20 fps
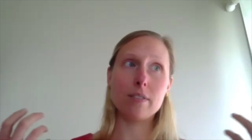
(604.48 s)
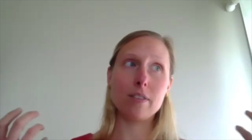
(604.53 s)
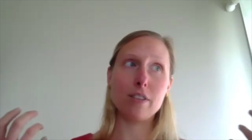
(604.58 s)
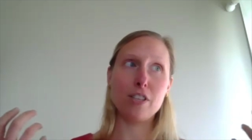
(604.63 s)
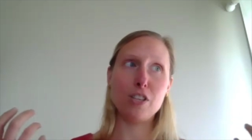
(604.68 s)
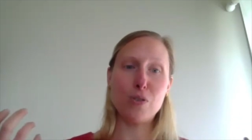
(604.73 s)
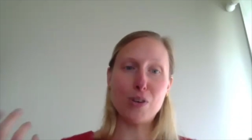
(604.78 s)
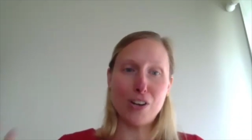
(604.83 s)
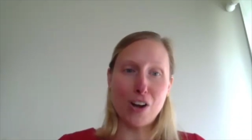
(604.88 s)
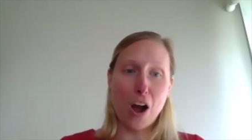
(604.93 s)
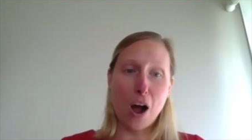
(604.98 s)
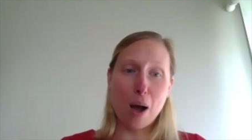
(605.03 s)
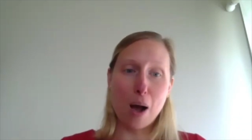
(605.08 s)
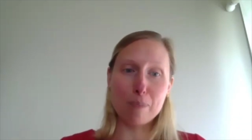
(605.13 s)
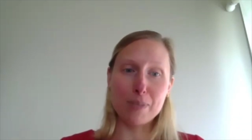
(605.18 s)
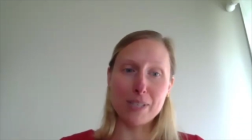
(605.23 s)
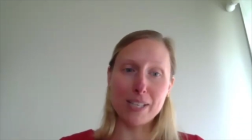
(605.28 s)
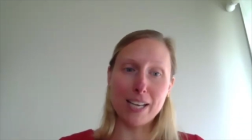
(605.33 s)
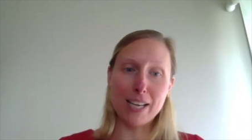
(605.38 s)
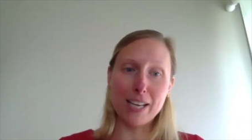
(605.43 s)
you can
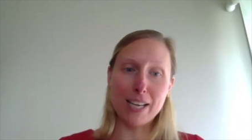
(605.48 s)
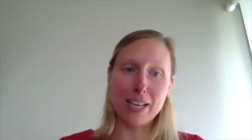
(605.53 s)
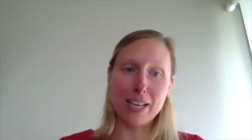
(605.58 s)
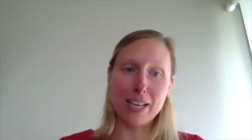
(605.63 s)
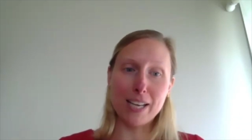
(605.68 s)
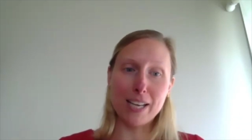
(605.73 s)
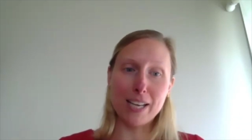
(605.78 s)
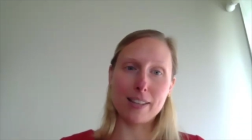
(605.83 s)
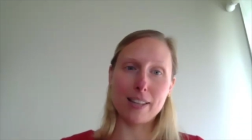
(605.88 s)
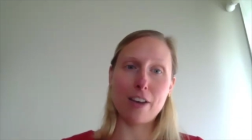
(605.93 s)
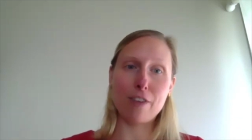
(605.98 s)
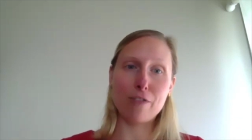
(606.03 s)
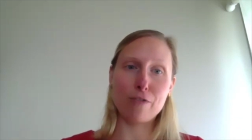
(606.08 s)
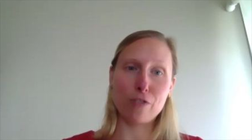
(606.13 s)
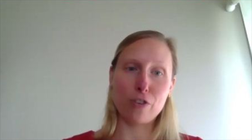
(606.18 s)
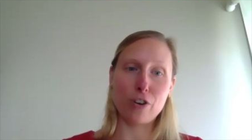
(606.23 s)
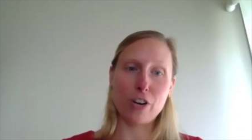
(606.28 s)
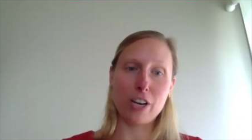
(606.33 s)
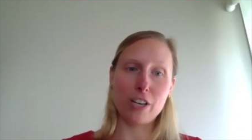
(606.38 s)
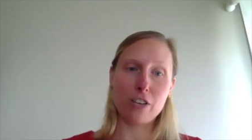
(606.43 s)
opt in and
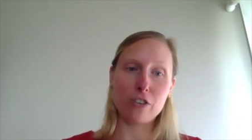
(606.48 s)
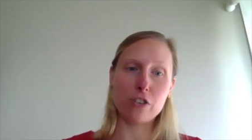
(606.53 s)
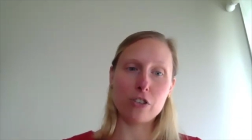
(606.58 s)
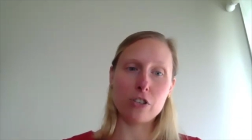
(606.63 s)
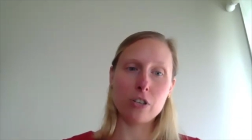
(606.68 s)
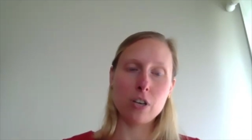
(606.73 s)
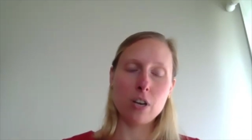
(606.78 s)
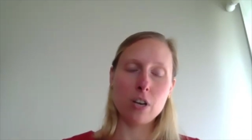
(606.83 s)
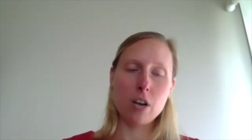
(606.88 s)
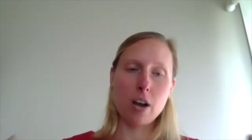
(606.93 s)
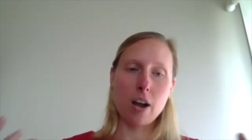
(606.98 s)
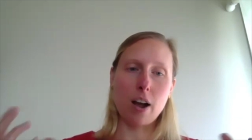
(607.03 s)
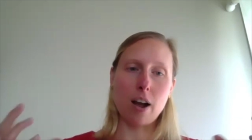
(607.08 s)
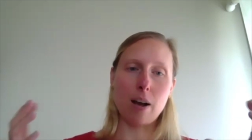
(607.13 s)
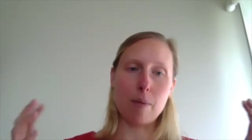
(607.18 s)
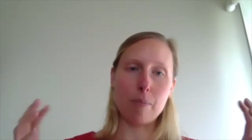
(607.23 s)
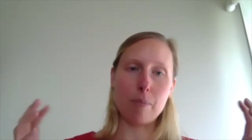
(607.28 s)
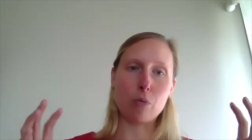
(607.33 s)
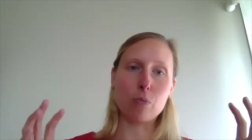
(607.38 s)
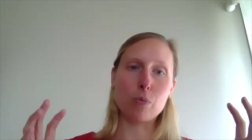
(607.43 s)
leverage
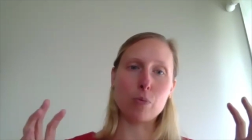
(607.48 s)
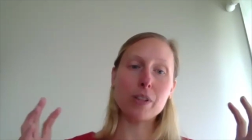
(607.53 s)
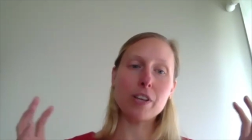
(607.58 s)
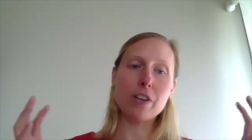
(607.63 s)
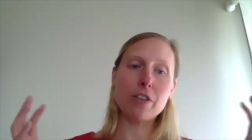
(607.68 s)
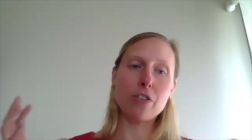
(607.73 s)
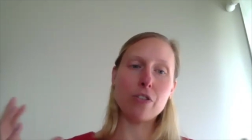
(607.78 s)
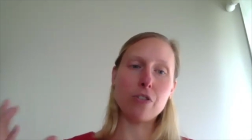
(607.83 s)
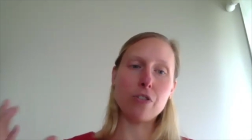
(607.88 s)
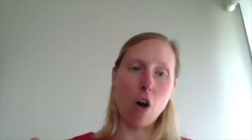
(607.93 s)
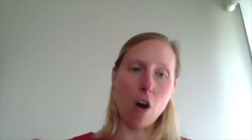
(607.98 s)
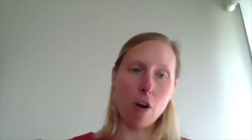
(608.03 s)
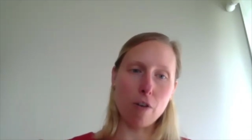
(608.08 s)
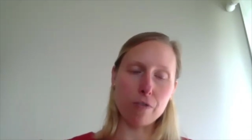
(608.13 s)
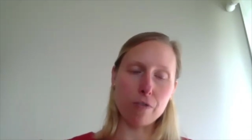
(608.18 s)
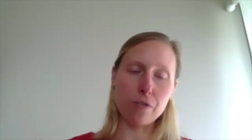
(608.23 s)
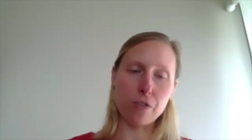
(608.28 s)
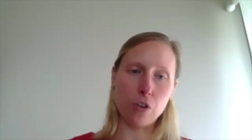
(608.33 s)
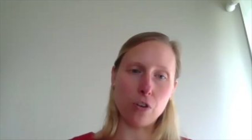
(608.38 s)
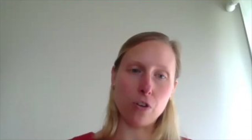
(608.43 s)
um, a really
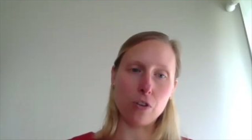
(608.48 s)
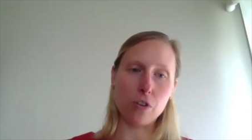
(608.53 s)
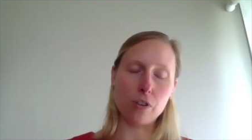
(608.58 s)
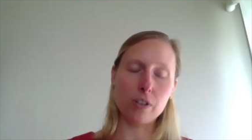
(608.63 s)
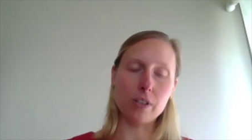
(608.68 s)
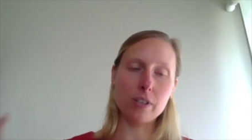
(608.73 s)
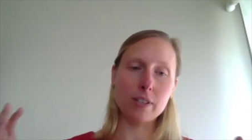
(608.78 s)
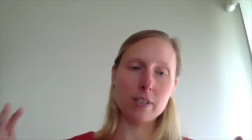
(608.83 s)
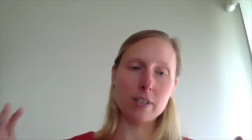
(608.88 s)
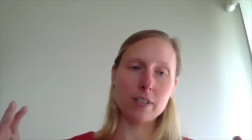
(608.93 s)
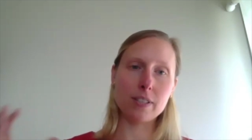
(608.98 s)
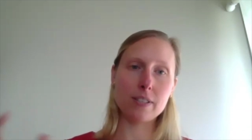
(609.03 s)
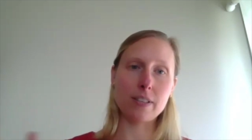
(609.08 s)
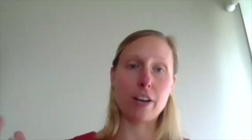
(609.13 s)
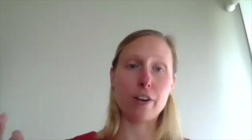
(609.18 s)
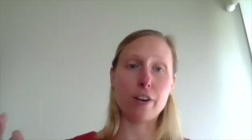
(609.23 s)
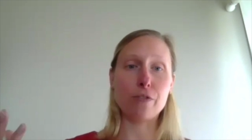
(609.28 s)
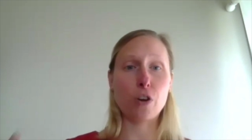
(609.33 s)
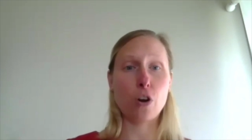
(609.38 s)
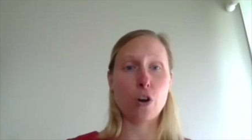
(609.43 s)
thoughtful
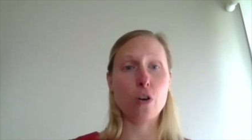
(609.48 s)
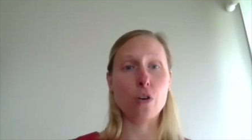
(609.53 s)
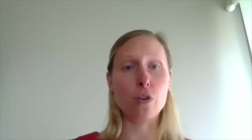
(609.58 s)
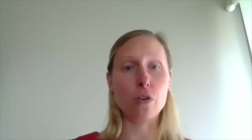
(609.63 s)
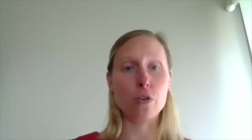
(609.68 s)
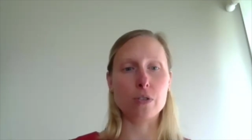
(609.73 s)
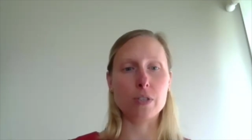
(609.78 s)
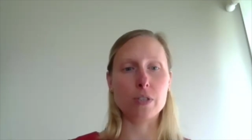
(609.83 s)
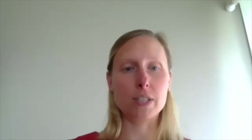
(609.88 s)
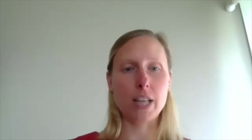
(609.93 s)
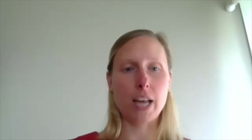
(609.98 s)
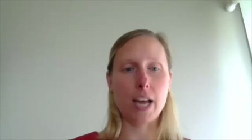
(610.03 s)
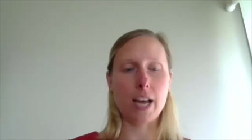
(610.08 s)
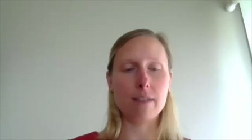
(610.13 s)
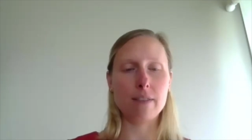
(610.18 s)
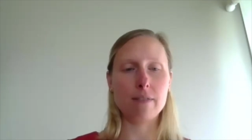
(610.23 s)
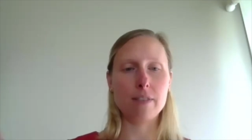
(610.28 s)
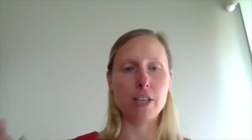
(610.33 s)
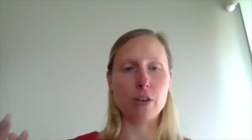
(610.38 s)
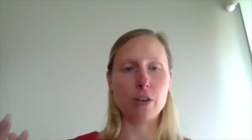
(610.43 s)
set of codes that
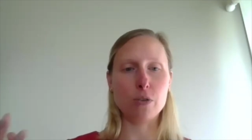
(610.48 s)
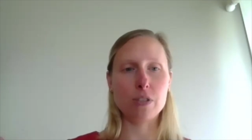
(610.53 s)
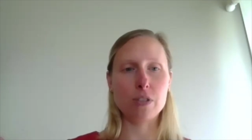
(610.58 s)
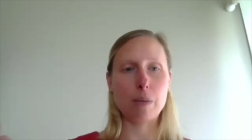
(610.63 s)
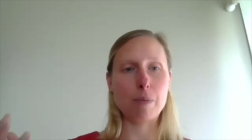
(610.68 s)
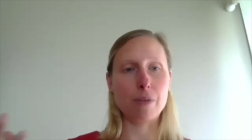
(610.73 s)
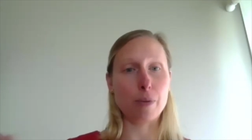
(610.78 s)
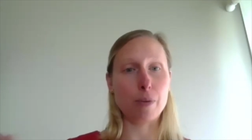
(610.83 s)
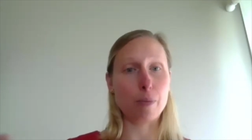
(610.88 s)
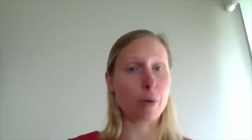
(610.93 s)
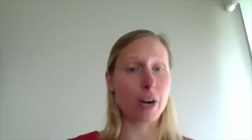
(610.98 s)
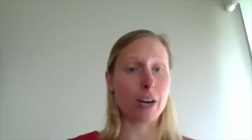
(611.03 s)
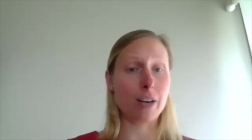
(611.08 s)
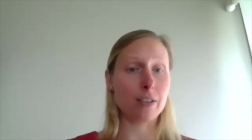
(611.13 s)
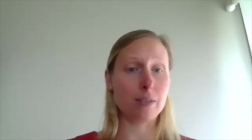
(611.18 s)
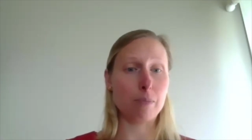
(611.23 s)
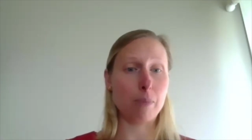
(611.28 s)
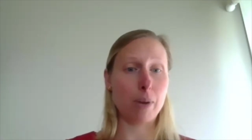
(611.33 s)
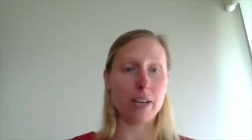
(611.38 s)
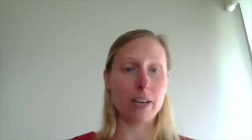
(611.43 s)
you know some of the
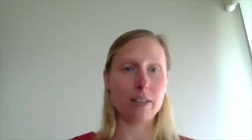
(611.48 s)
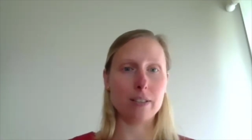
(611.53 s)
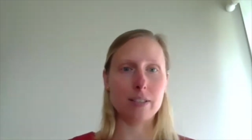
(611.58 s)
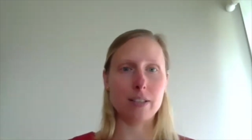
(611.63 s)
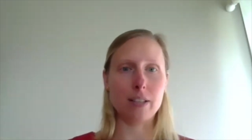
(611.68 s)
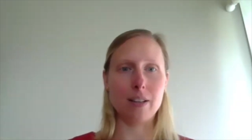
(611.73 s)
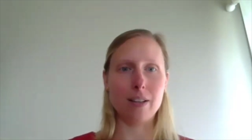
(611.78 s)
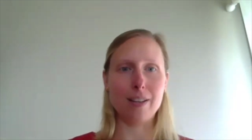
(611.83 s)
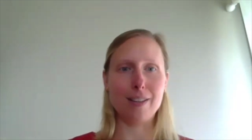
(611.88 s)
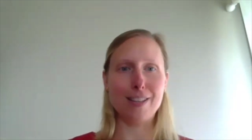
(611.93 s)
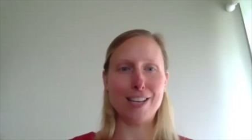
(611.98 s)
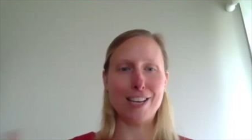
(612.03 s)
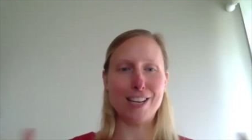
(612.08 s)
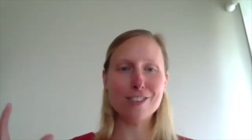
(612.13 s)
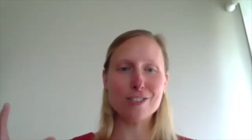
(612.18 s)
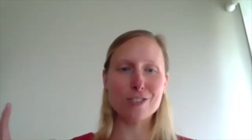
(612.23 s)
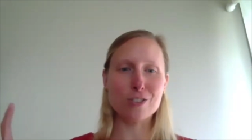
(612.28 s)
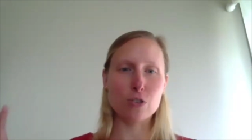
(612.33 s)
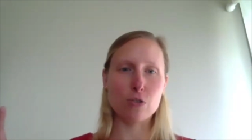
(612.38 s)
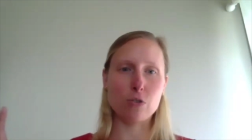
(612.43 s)
brightest minds in, in the
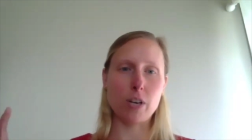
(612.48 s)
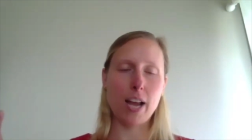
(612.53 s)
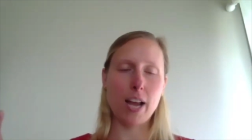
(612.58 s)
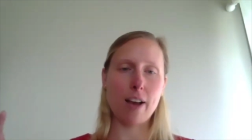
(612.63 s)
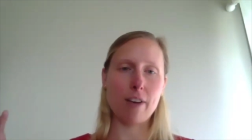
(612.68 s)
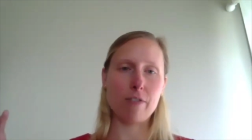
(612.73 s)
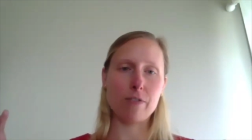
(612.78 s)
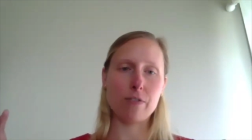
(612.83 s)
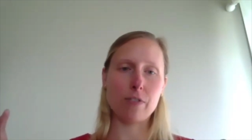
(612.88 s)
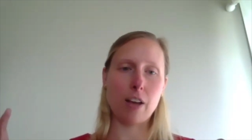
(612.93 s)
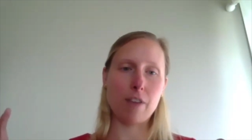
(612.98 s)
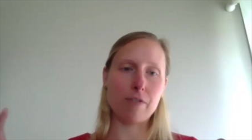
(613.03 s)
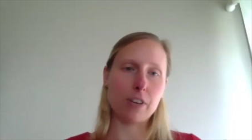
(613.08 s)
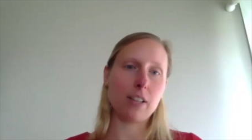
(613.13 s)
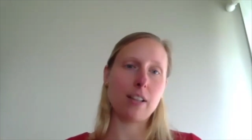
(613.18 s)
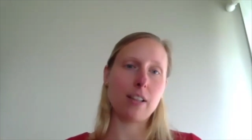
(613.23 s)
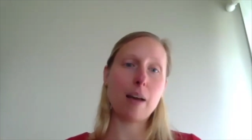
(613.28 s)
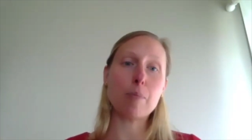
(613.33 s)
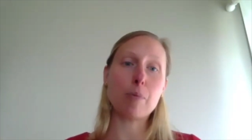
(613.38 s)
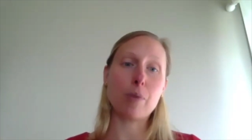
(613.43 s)
industry have have
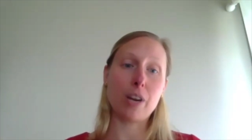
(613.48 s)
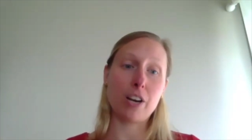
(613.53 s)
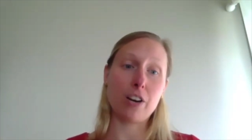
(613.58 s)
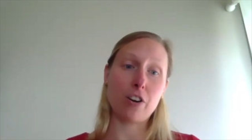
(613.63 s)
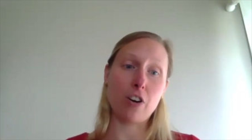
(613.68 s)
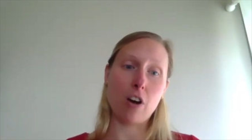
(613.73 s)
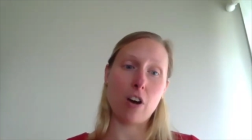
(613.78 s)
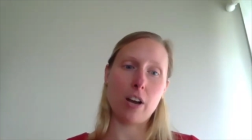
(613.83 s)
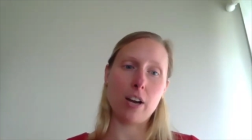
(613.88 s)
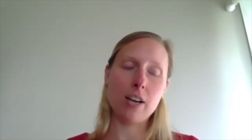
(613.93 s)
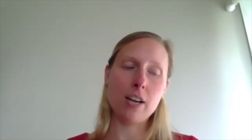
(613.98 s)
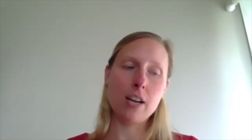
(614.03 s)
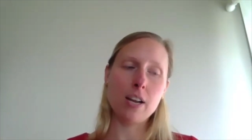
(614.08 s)
collaborated on